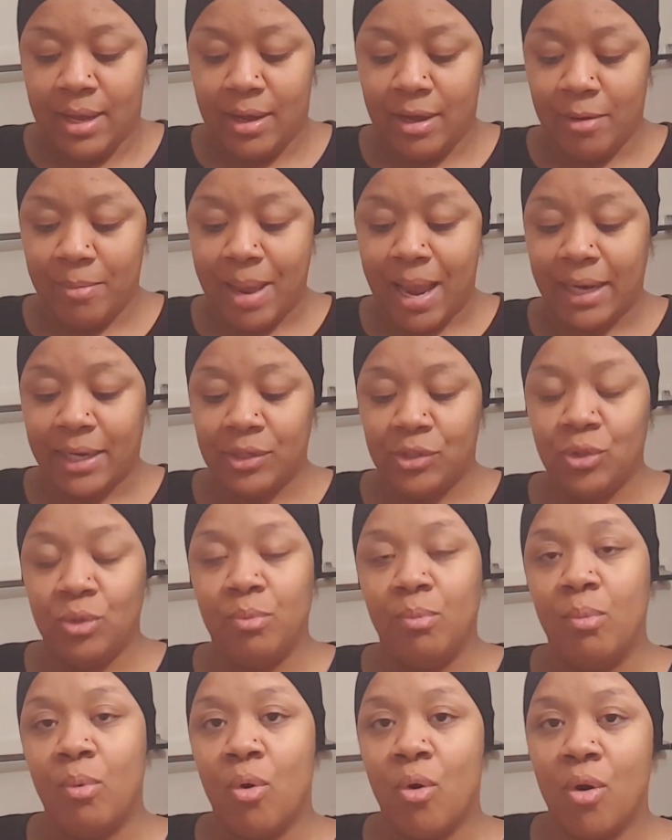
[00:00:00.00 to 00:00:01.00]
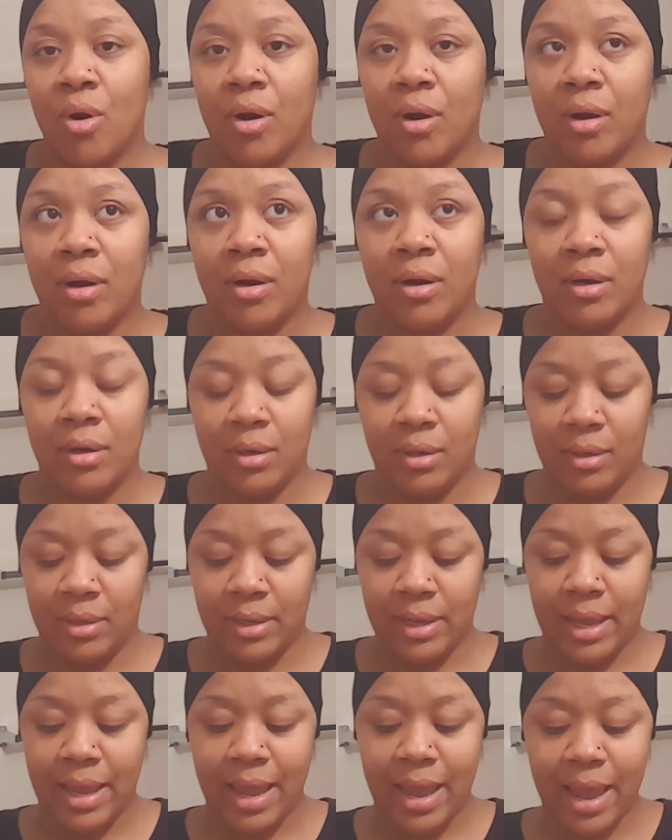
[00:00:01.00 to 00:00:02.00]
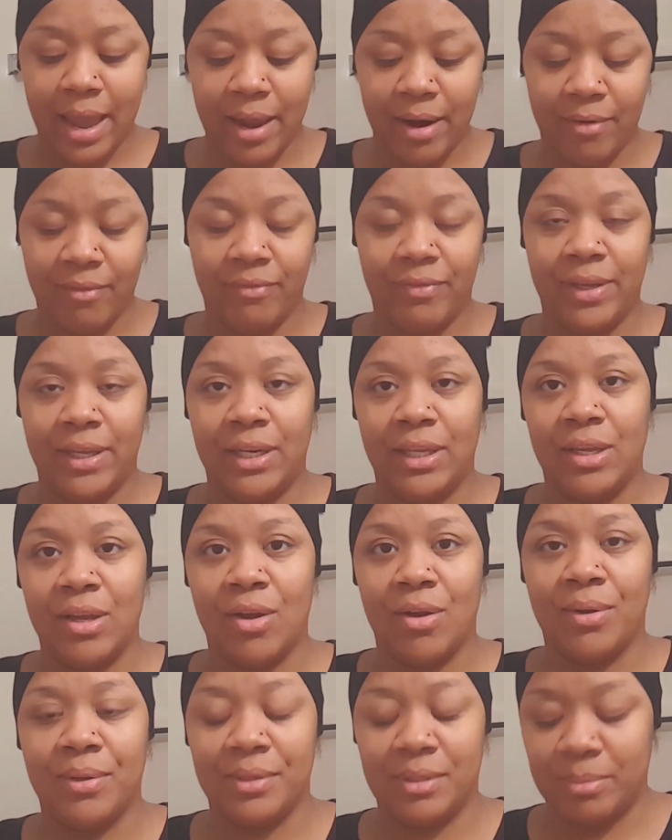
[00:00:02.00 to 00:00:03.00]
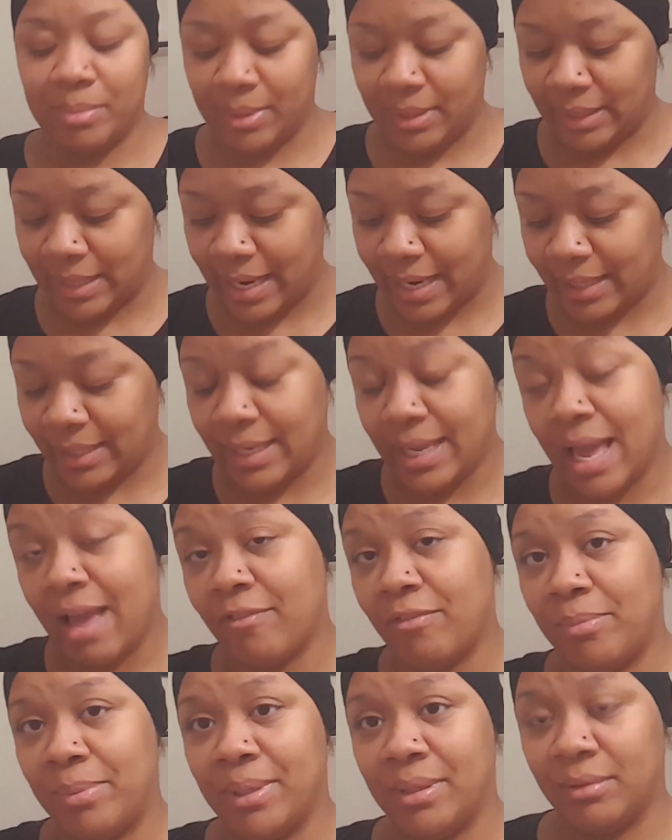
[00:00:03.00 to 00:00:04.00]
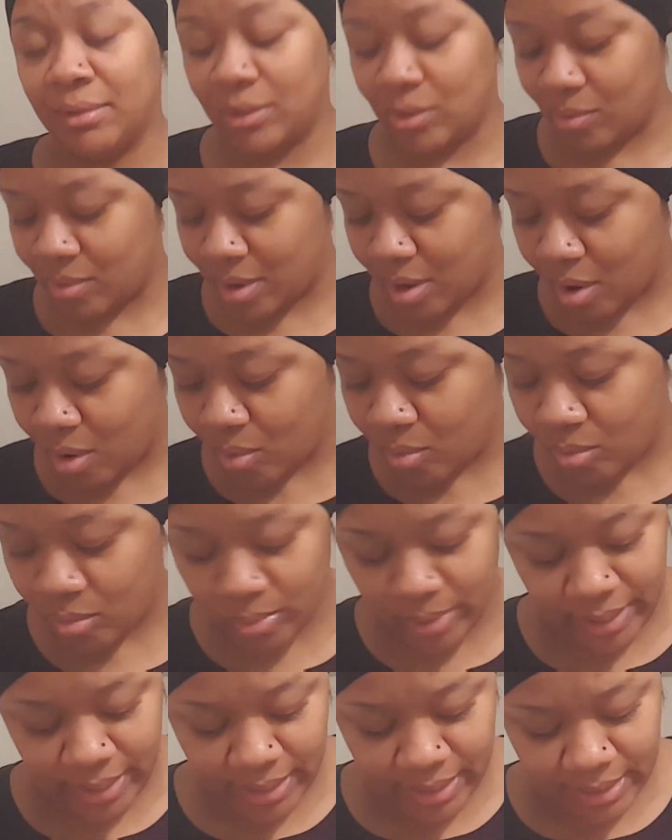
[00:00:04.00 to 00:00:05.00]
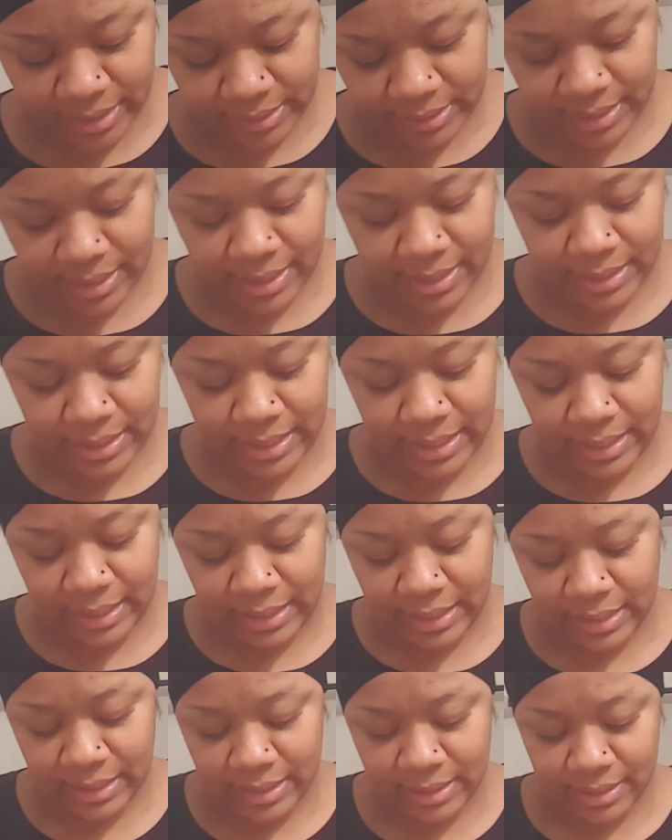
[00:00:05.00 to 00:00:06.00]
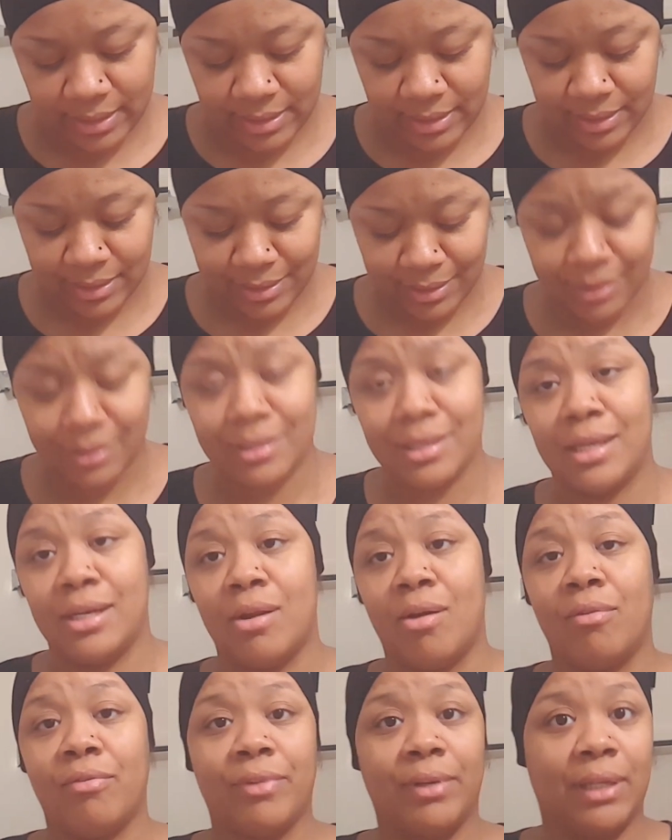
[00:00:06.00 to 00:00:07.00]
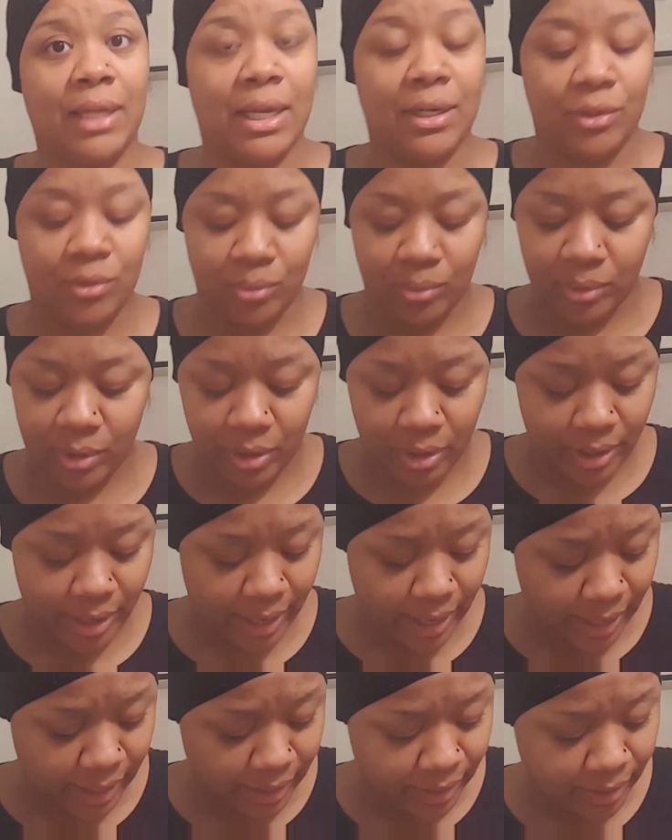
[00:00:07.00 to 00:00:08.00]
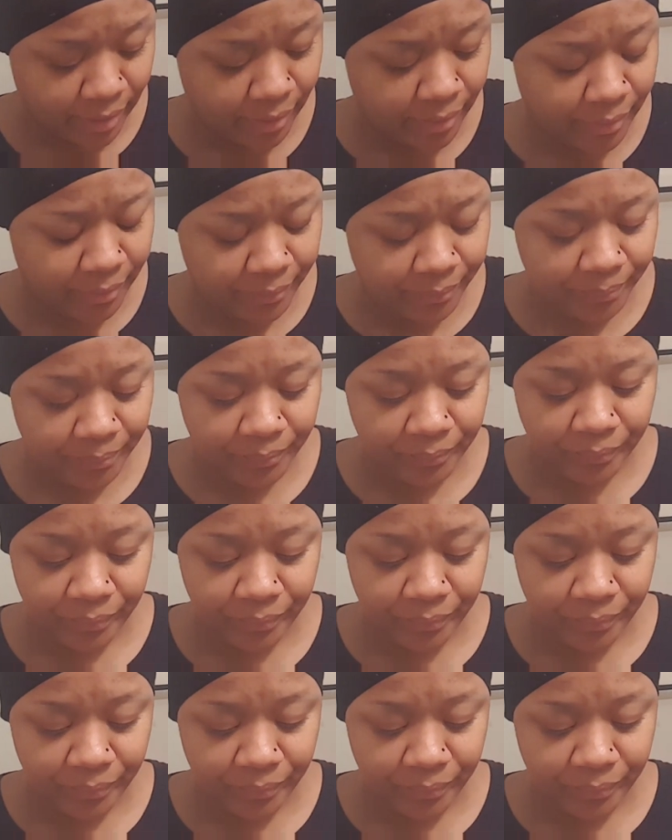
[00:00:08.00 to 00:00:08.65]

I can do more hair videos, but lately I've been throwing on wigs, honey, because my sister don't feel like doing her hair.